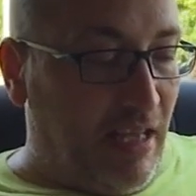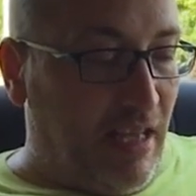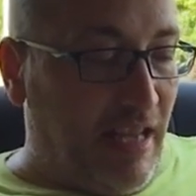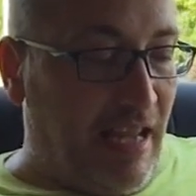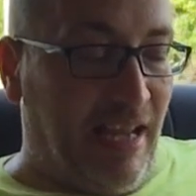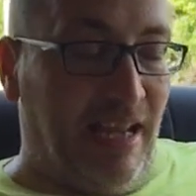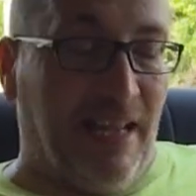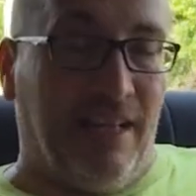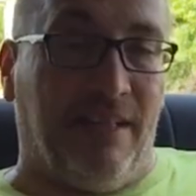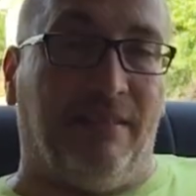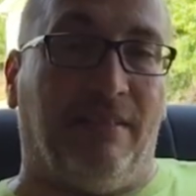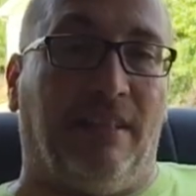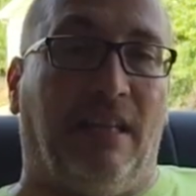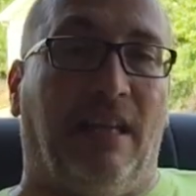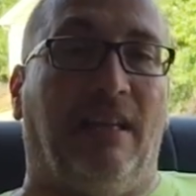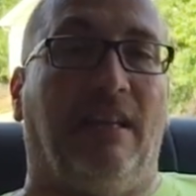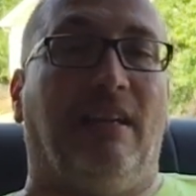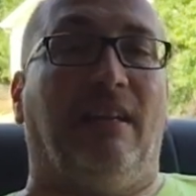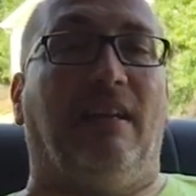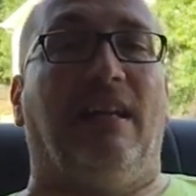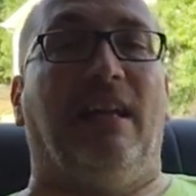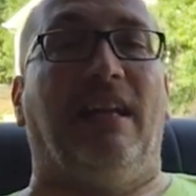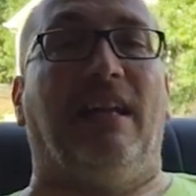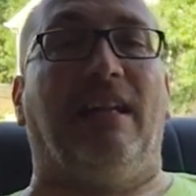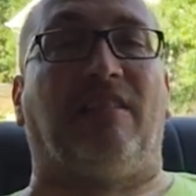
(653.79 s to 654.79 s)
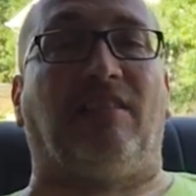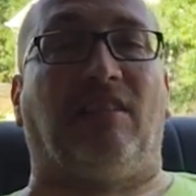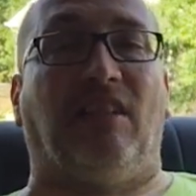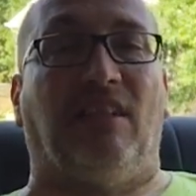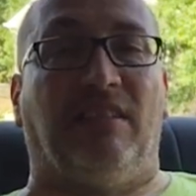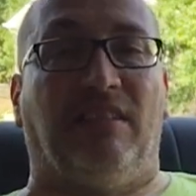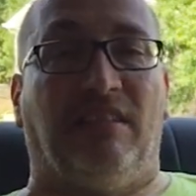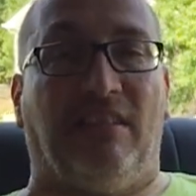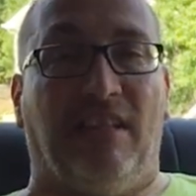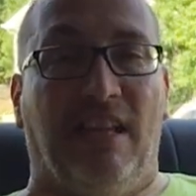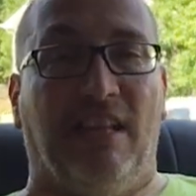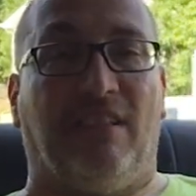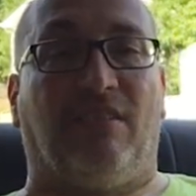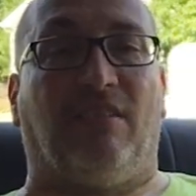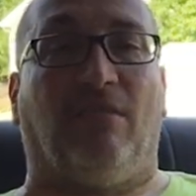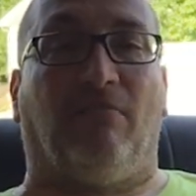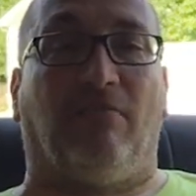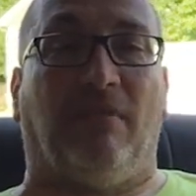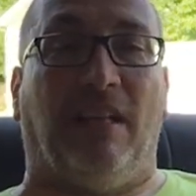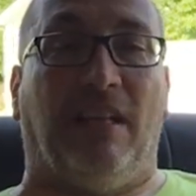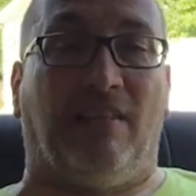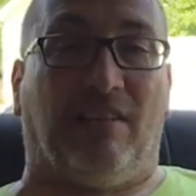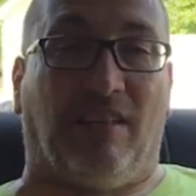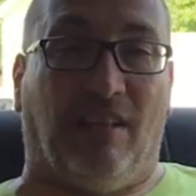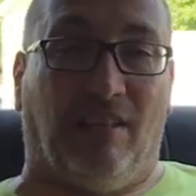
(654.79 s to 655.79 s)
and it's
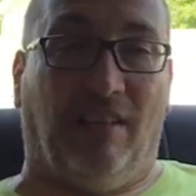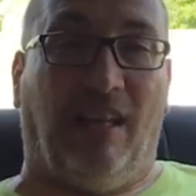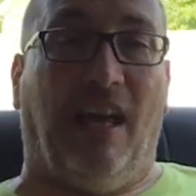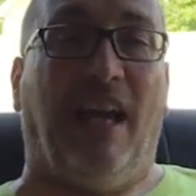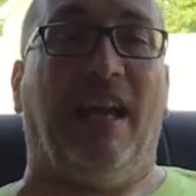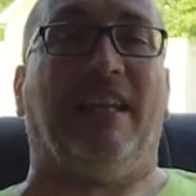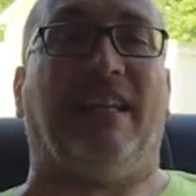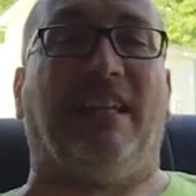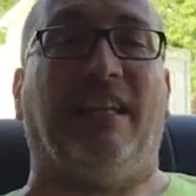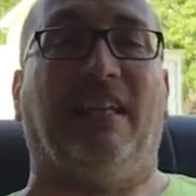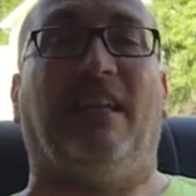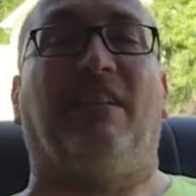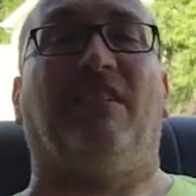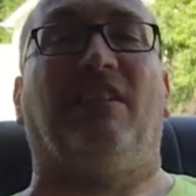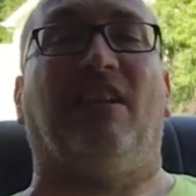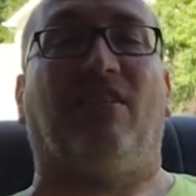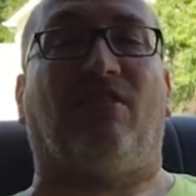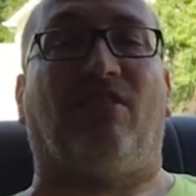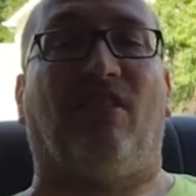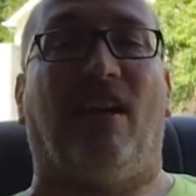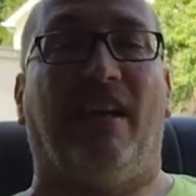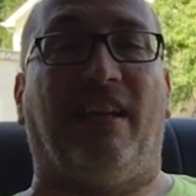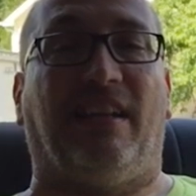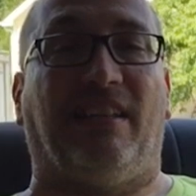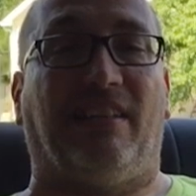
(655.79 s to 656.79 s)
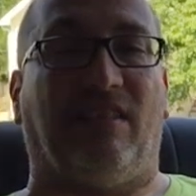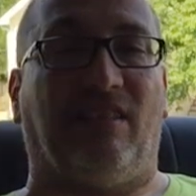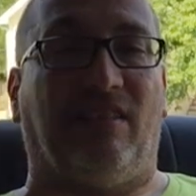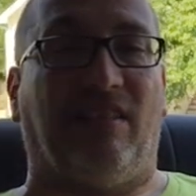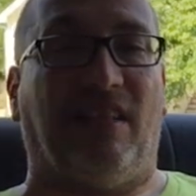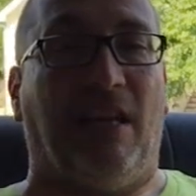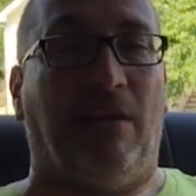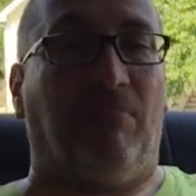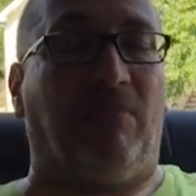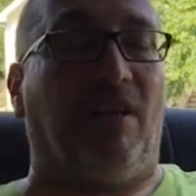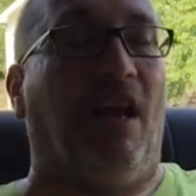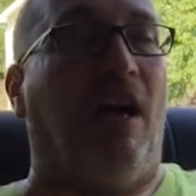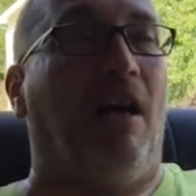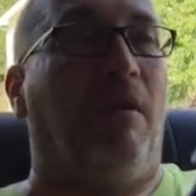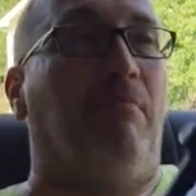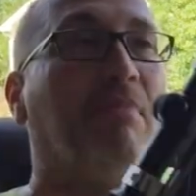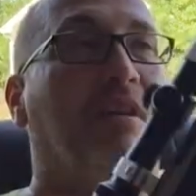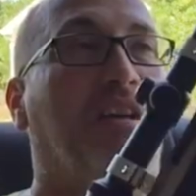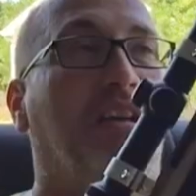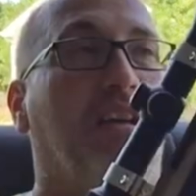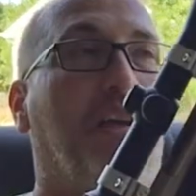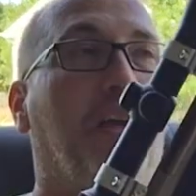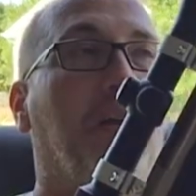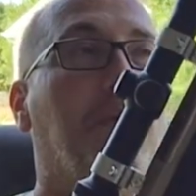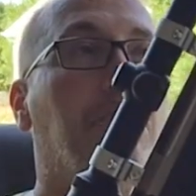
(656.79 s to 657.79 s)
a like and a dislike at the same time,
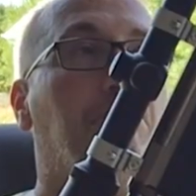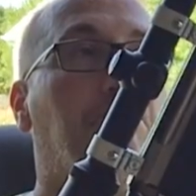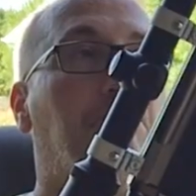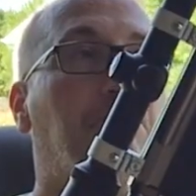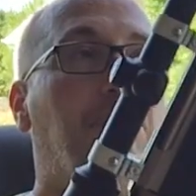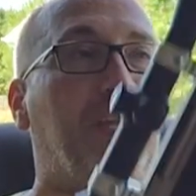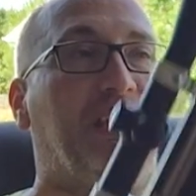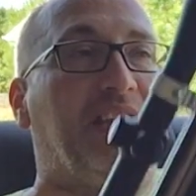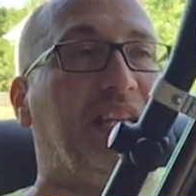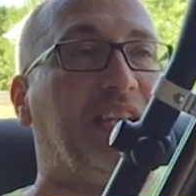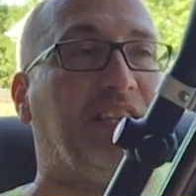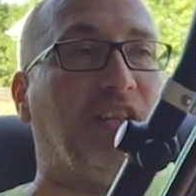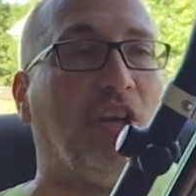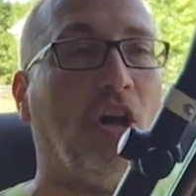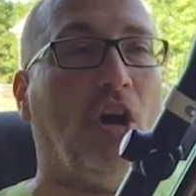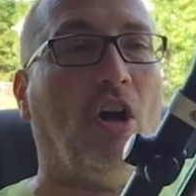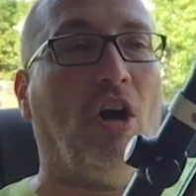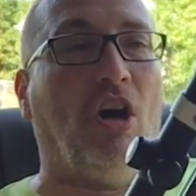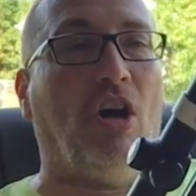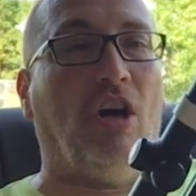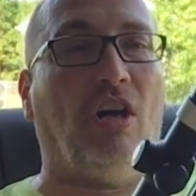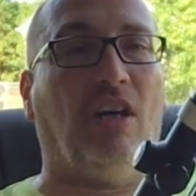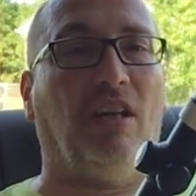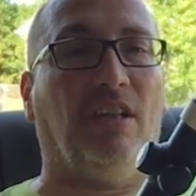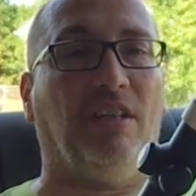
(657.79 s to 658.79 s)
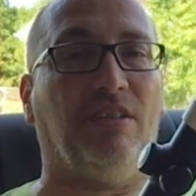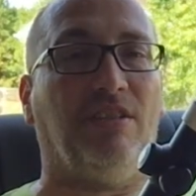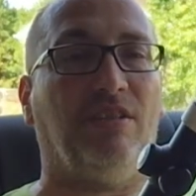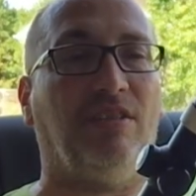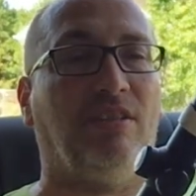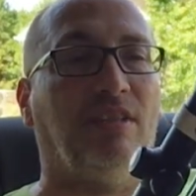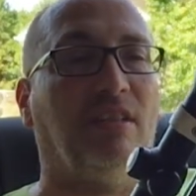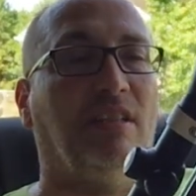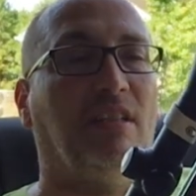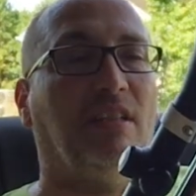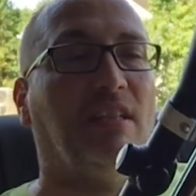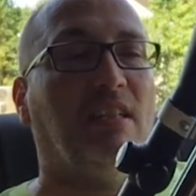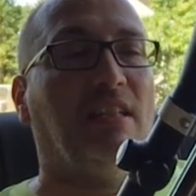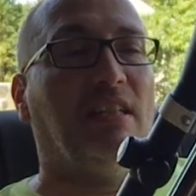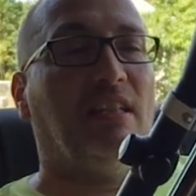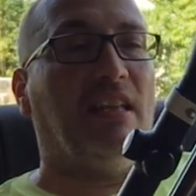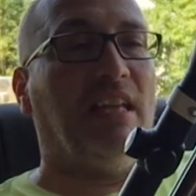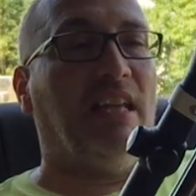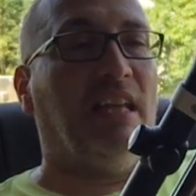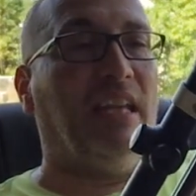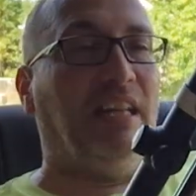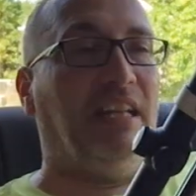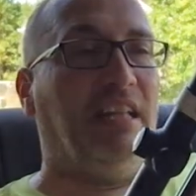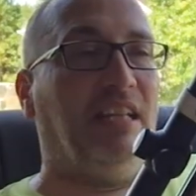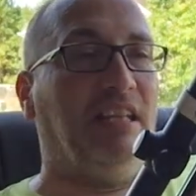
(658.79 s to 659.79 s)
because
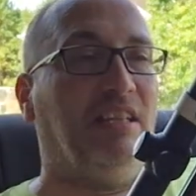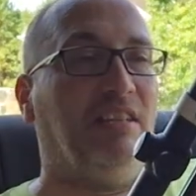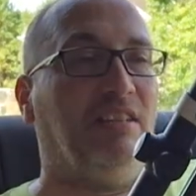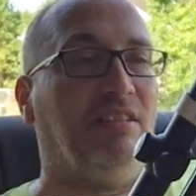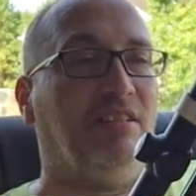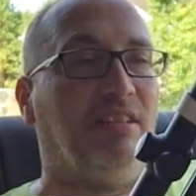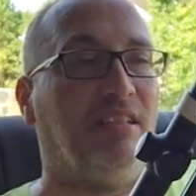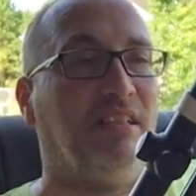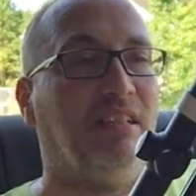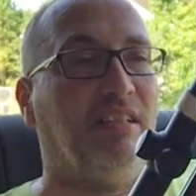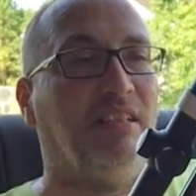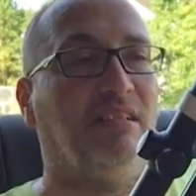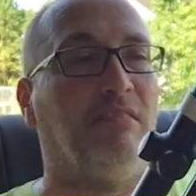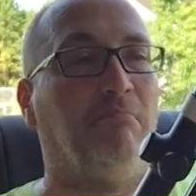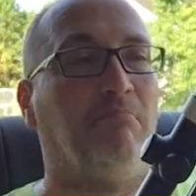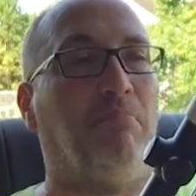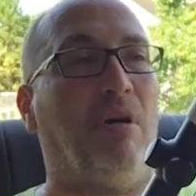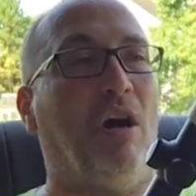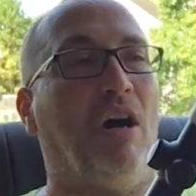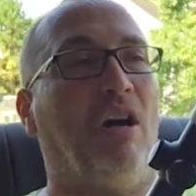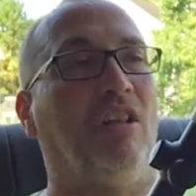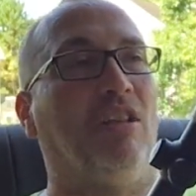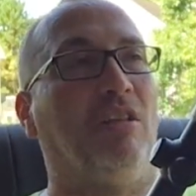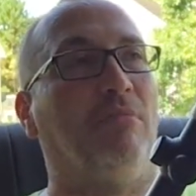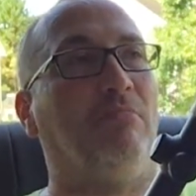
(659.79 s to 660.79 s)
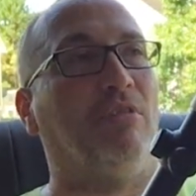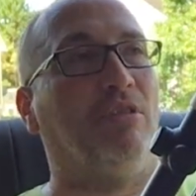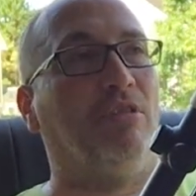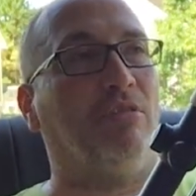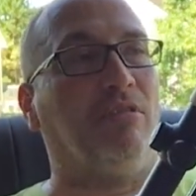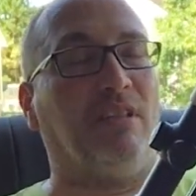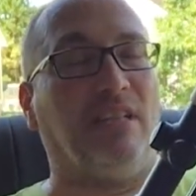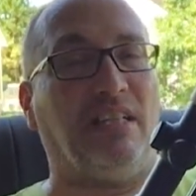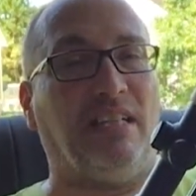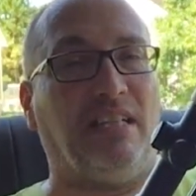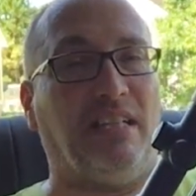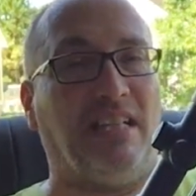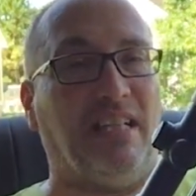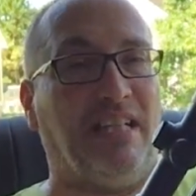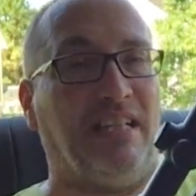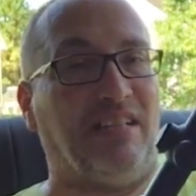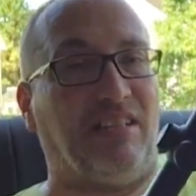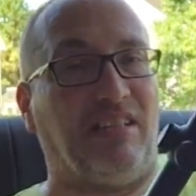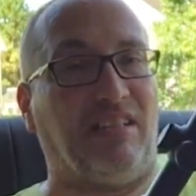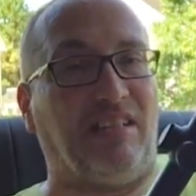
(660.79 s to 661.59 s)
it is polymer and